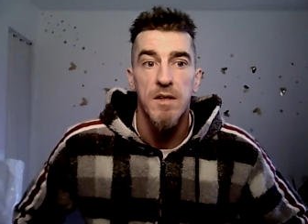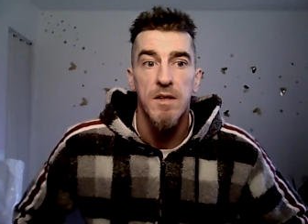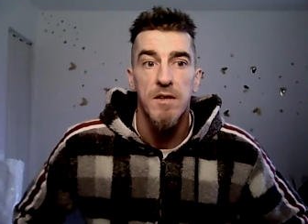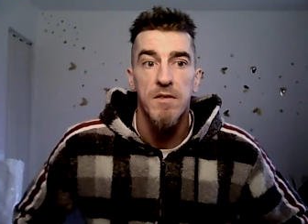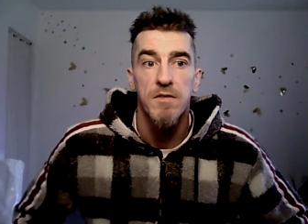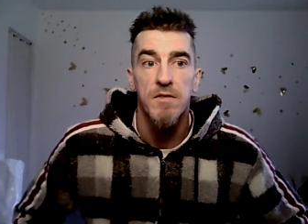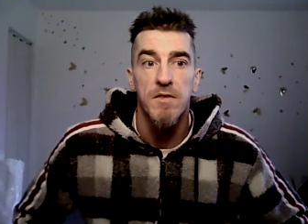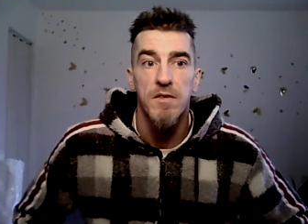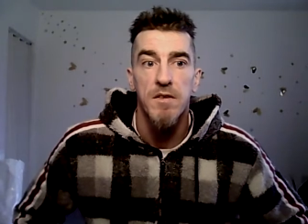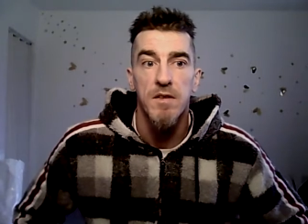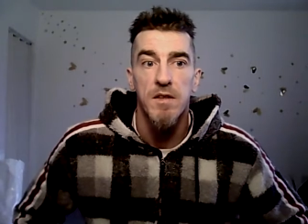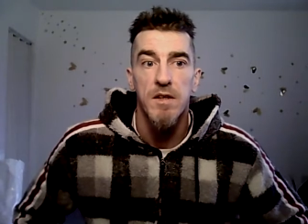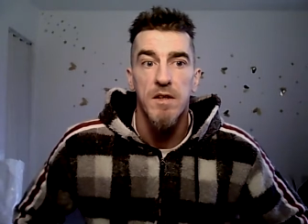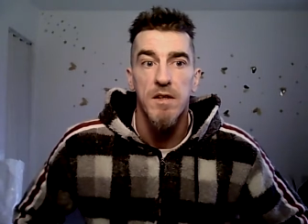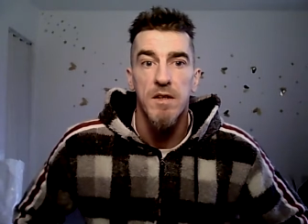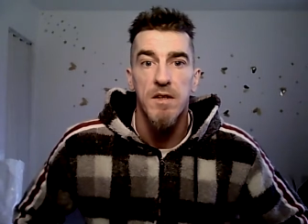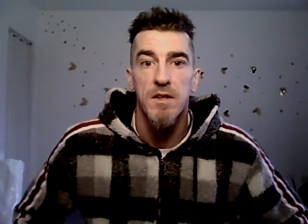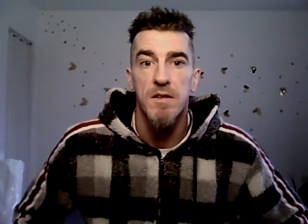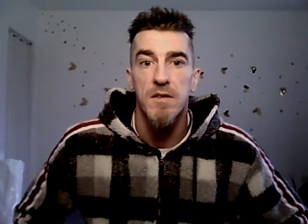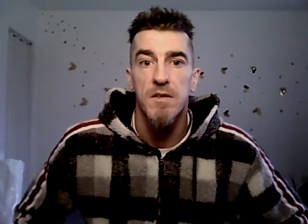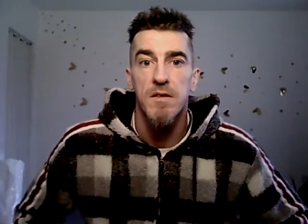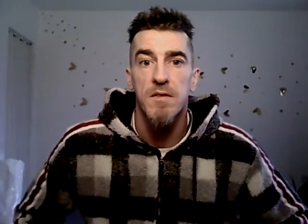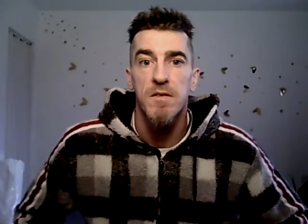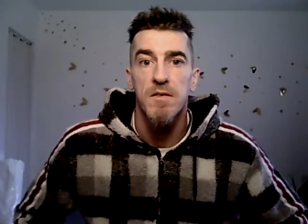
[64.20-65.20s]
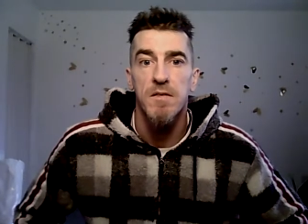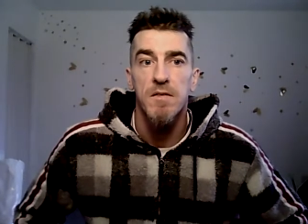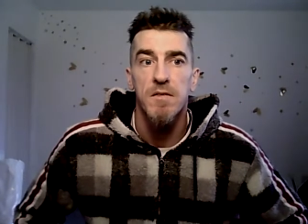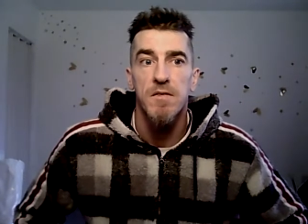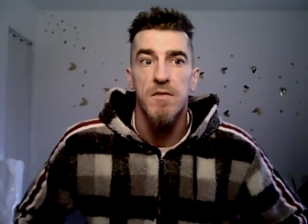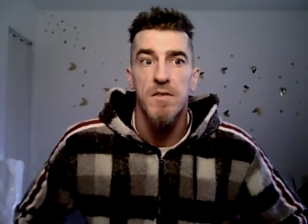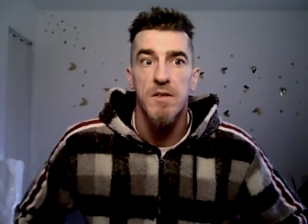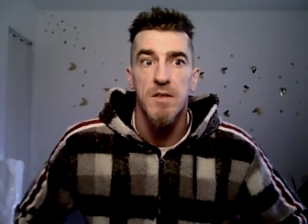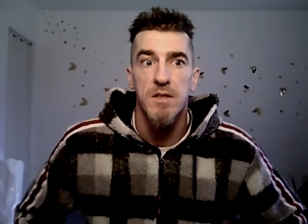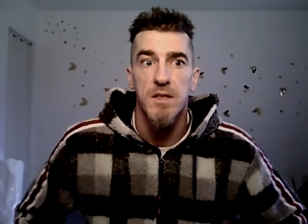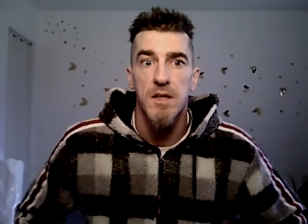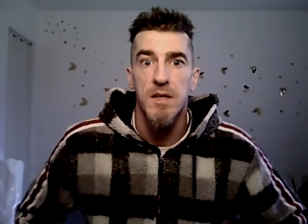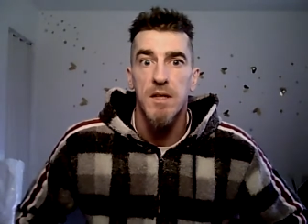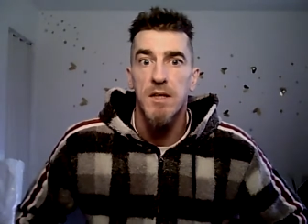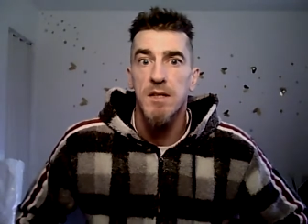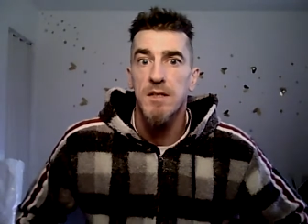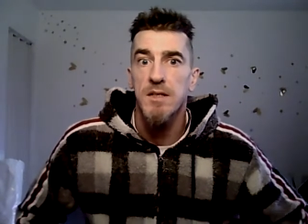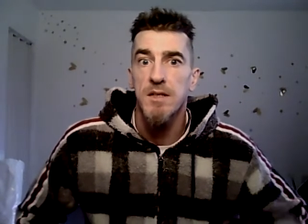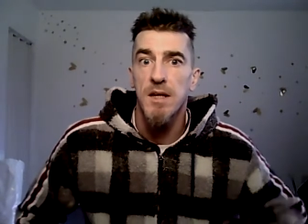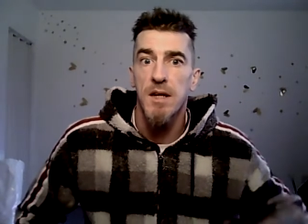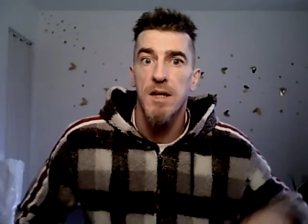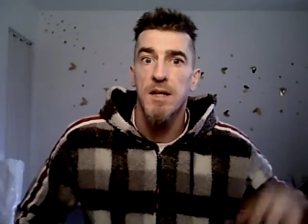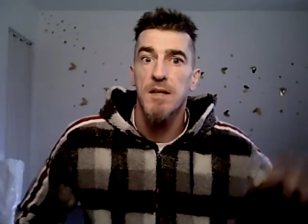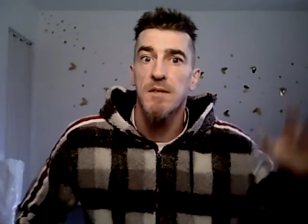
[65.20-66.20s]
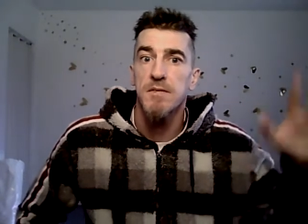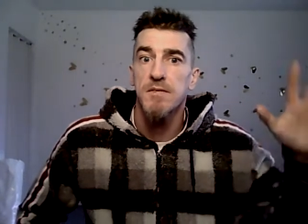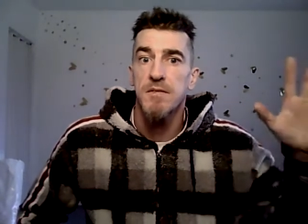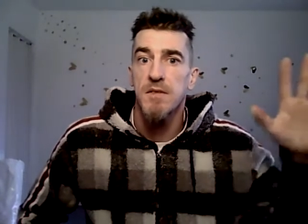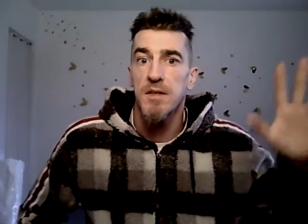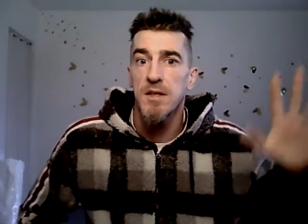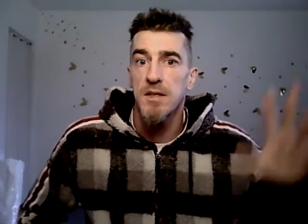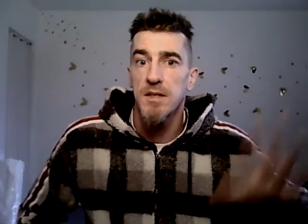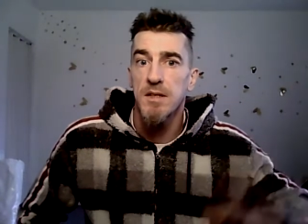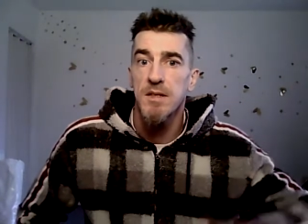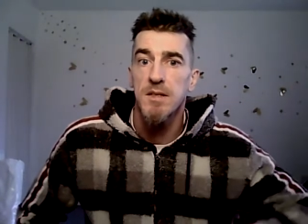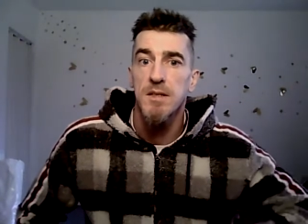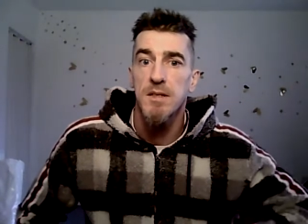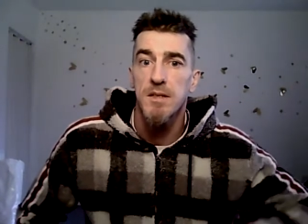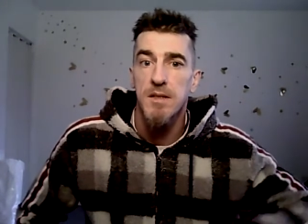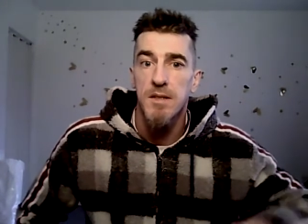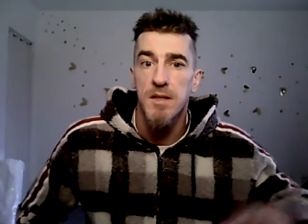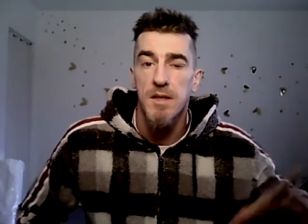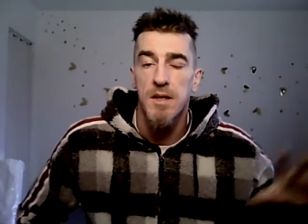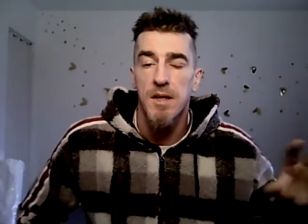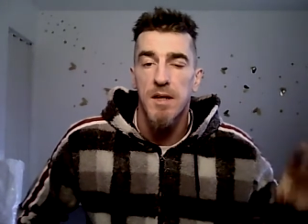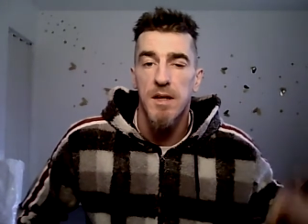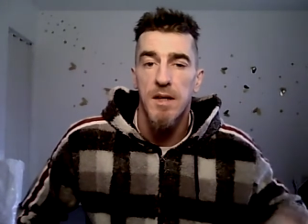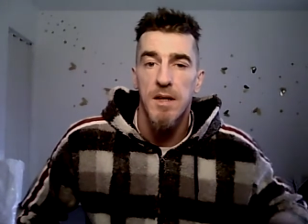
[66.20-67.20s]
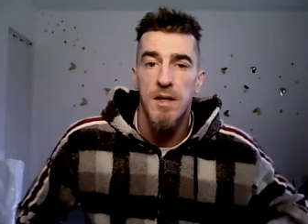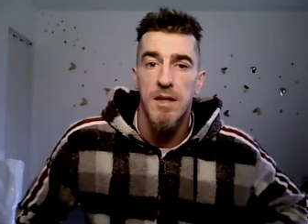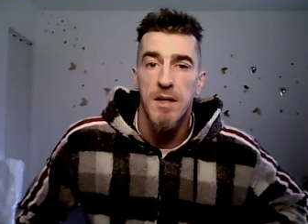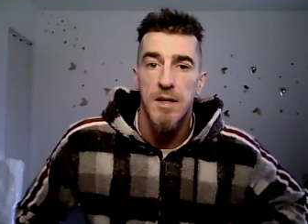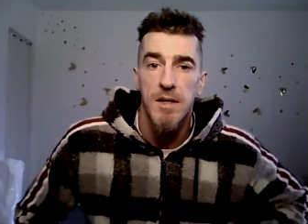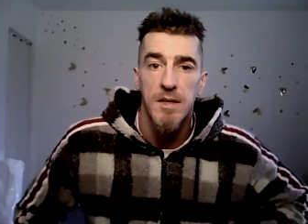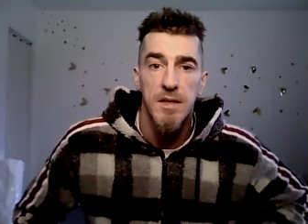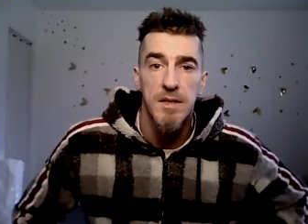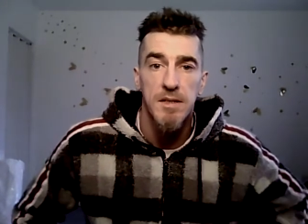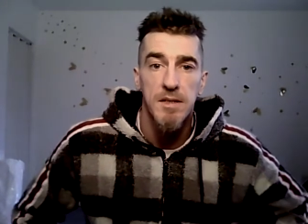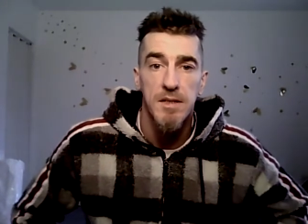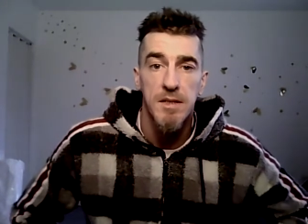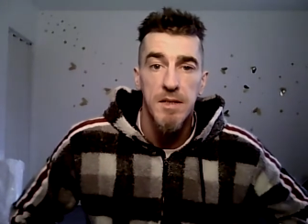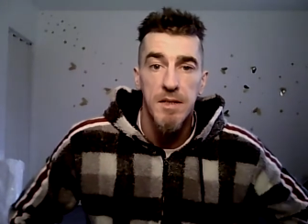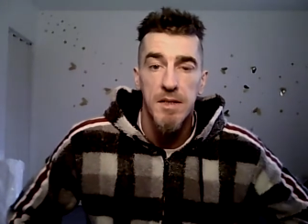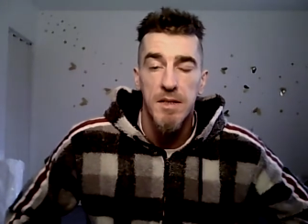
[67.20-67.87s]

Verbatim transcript: for the physique side of things and